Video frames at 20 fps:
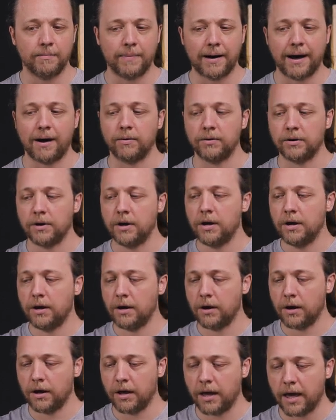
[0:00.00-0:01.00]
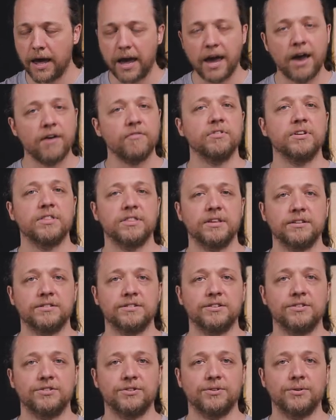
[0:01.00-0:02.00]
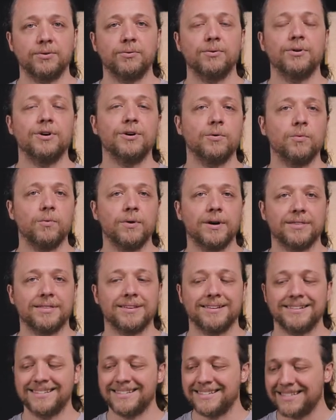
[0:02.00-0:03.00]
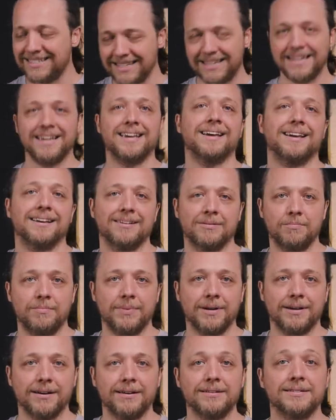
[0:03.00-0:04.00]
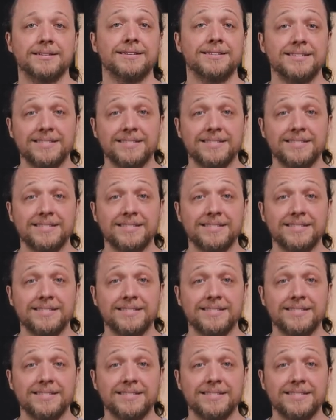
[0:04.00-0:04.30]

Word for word: about everything to do with seeing, because